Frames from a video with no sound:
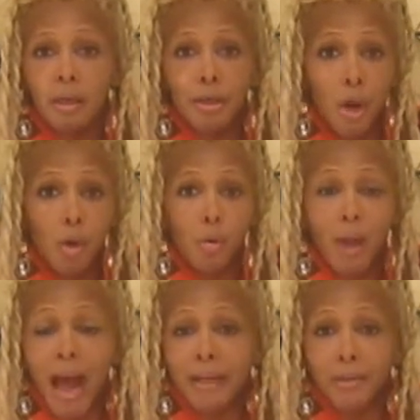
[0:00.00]
known,
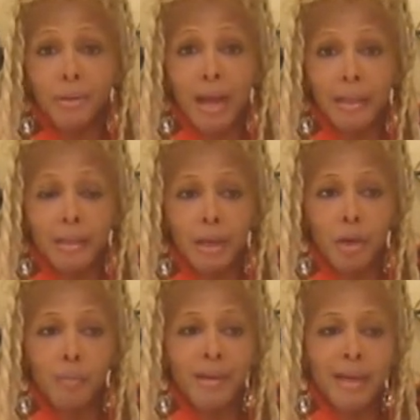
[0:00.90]
I do not
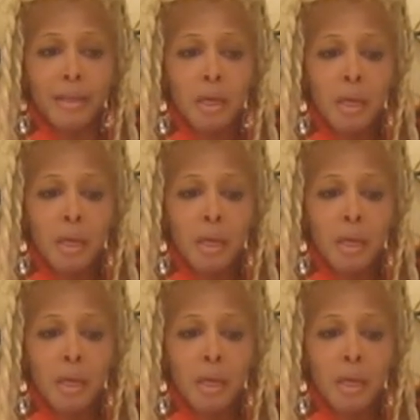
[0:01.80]
know, but